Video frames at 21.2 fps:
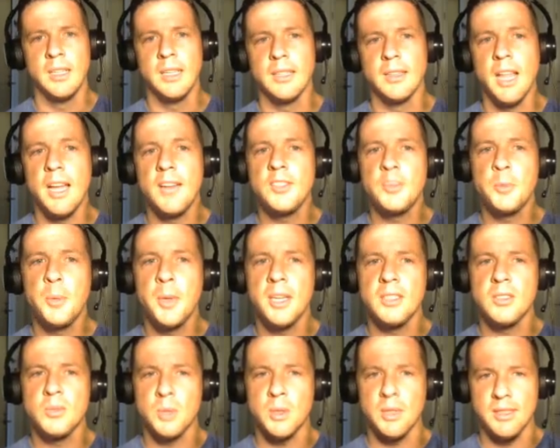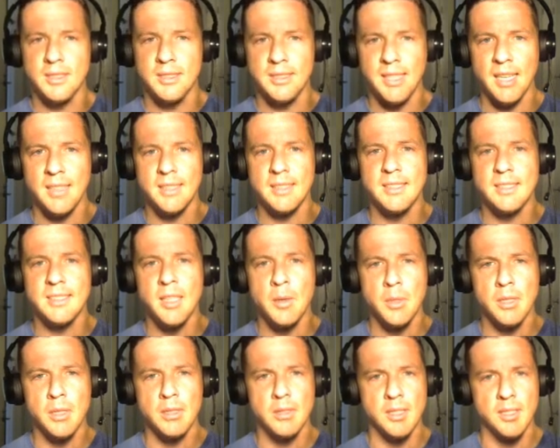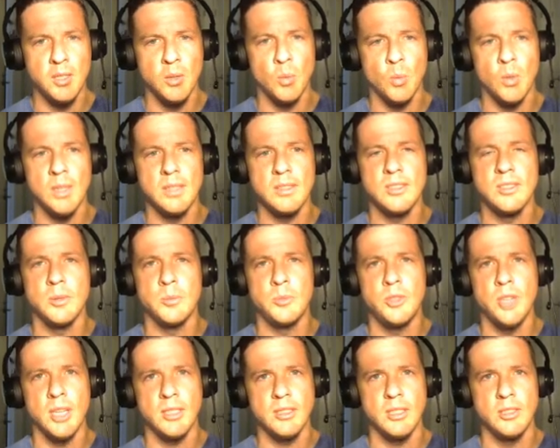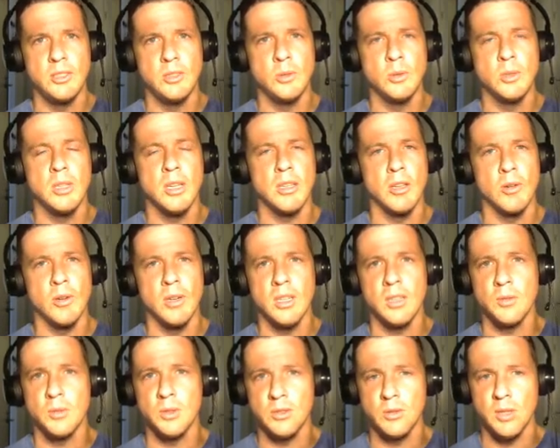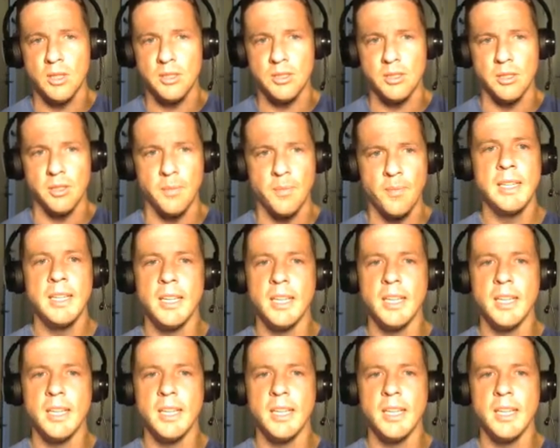lifespans were extended similarly to ones subjected to caloric restriction.